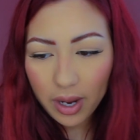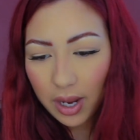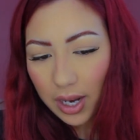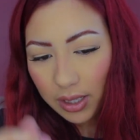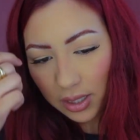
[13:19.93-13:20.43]

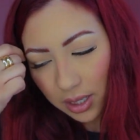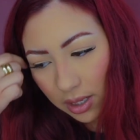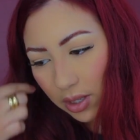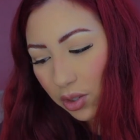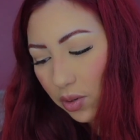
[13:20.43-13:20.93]
by
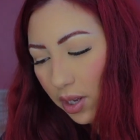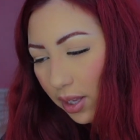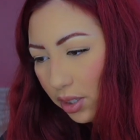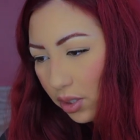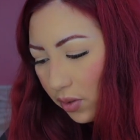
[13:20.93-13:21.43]
18, and usually
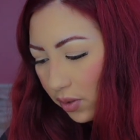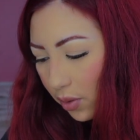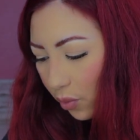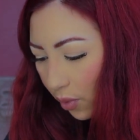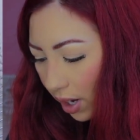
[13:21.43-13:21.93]
I like to do
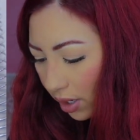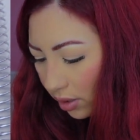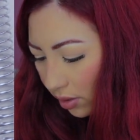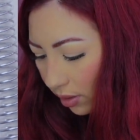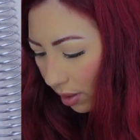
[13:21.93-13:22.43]
this in
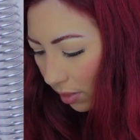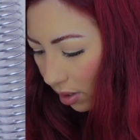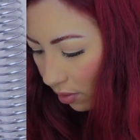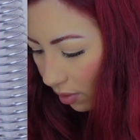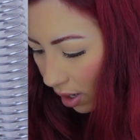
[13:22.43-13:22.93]
red, so let
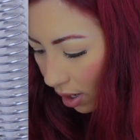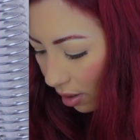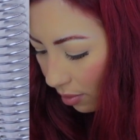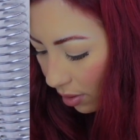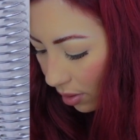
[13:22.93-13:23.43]
me
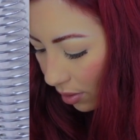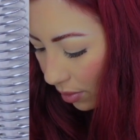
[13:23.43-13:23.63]
grab.